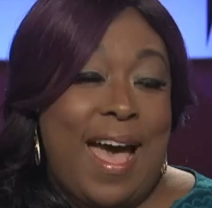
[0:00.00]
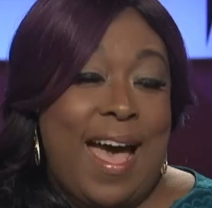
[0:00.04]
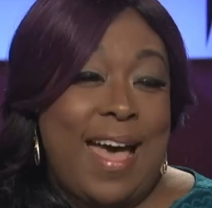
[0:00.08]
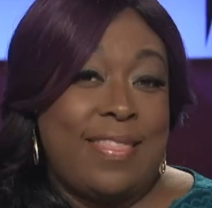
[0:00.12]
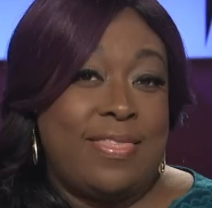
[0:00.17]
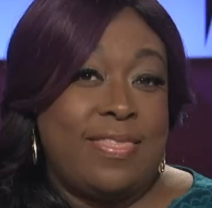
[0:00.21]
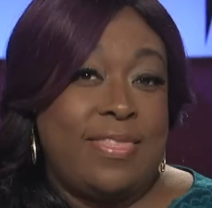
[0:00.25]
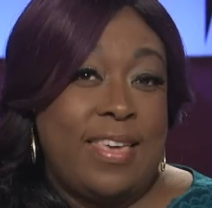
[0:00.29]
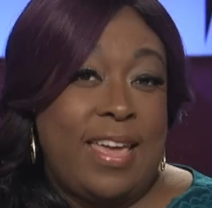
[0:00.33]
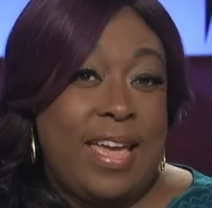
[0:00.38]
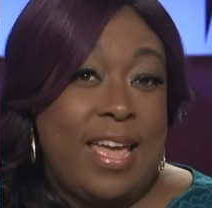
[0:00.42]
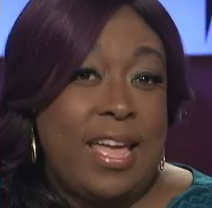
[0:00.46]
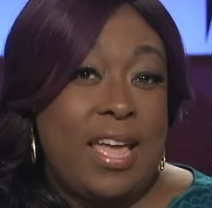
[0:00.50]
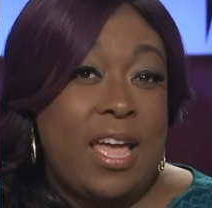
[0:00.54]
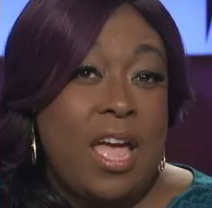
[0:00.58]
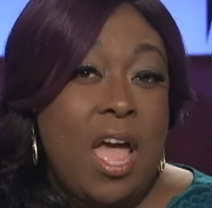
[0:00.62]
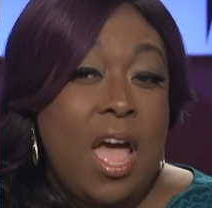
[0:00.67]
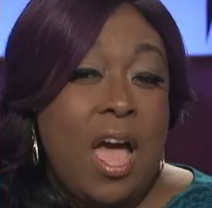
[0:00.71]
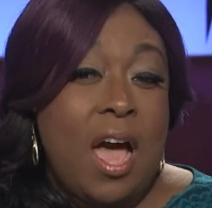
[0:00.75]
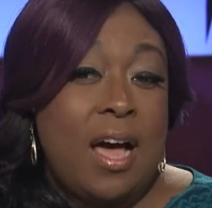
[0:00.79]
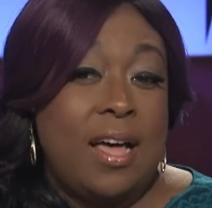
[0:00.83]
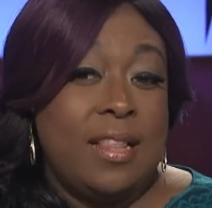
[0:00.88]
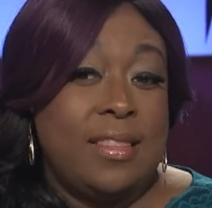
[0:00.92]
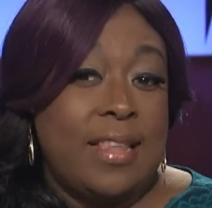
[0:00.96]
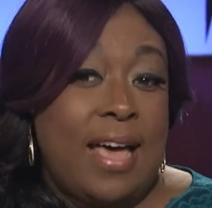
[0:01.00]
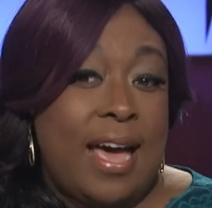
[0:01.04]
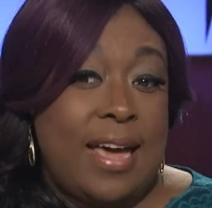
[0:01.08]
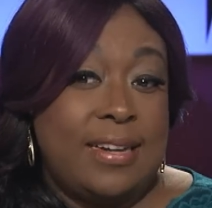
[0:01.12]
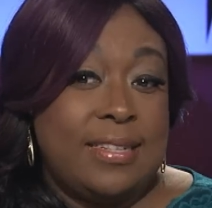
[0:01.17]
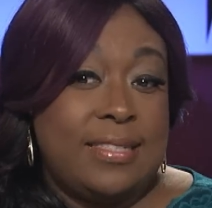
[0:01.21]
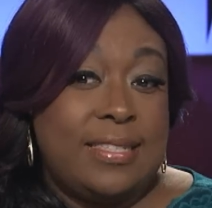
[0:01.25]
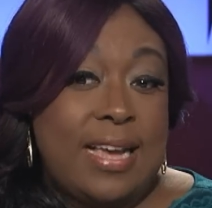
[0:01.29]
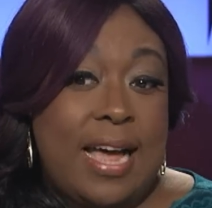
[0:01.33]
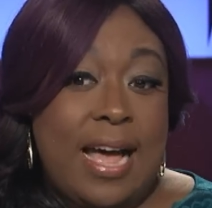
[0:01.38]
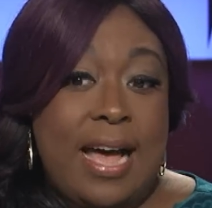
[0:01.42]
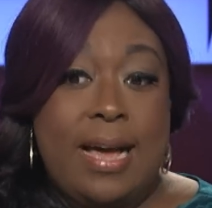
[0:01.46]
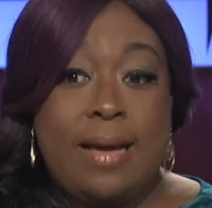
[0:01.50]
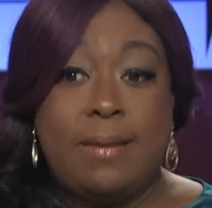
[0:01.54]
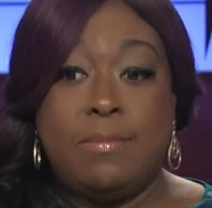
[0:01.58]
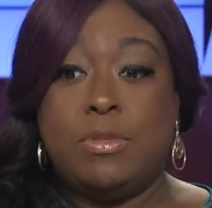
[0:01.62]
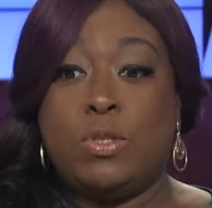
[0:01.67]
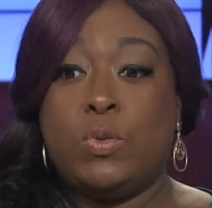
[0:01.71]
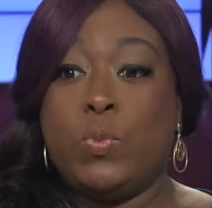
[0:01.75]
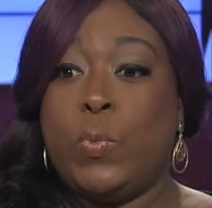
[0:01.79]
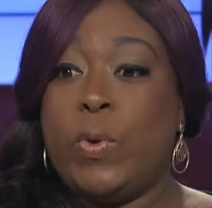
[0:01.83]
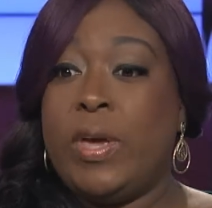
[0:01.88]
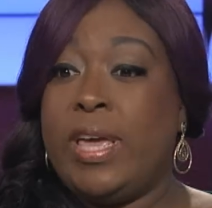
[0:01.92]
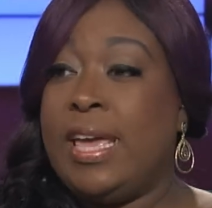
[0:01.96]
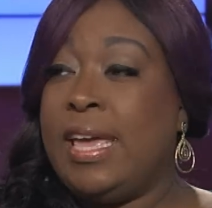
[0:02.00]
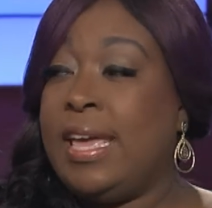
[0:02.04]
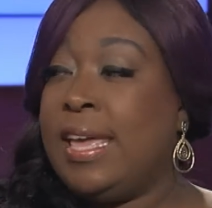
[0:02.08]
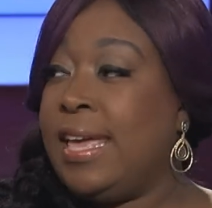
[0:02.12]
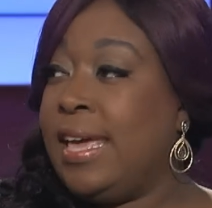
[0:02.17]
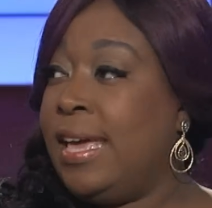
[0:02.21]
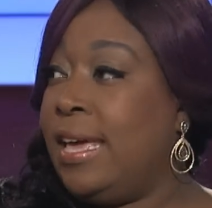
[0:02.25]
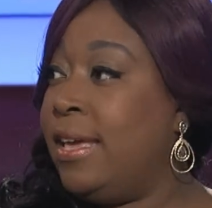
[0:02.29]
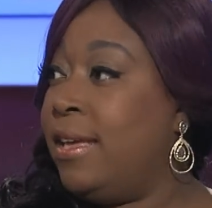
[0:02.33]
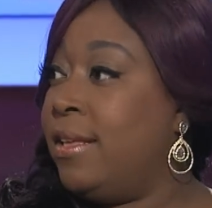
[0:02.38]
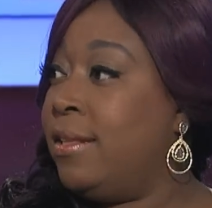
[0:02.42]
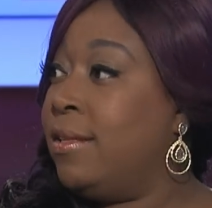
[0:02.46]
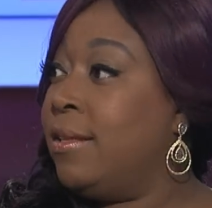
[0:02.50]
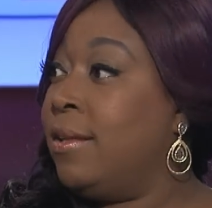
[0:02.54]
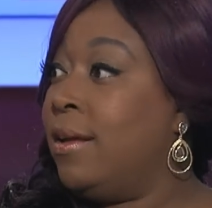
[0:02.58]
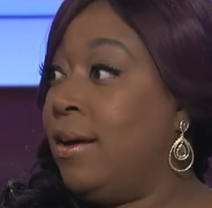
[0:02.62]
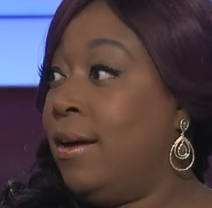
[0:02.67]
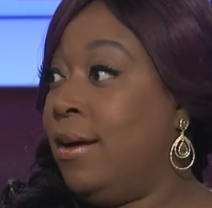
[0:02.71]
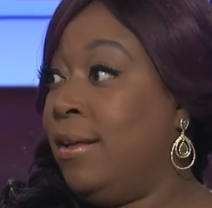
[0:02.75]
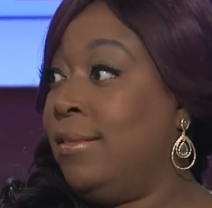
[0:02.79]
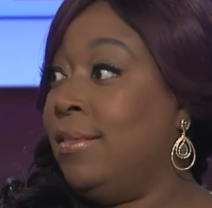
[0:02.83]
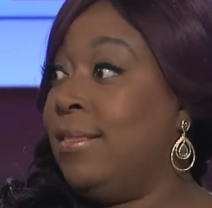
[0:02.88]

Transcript: I think a lot of times we get a